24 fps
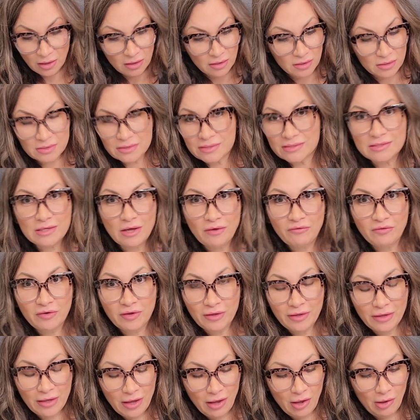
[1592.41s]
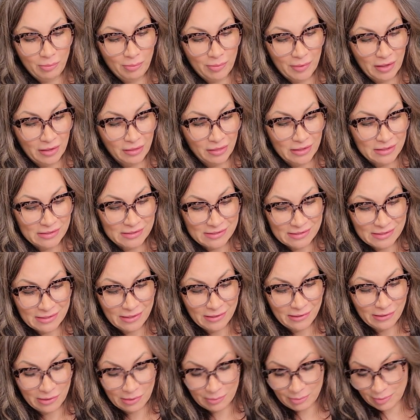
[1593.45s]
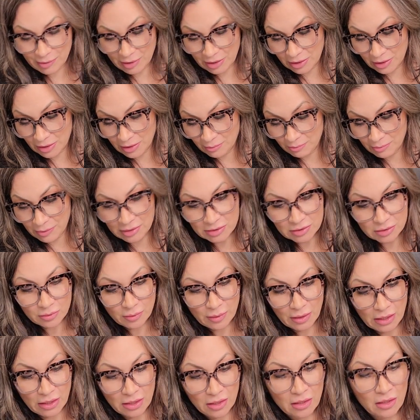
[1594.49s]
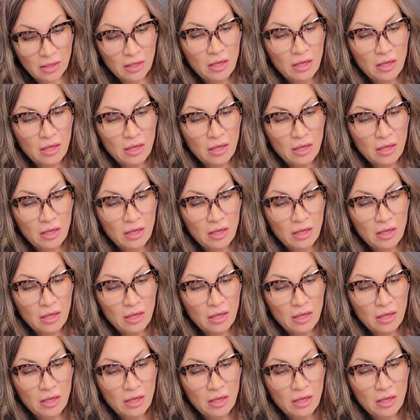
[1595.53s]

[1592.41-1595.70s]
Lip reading: It's definitely helping this here, but between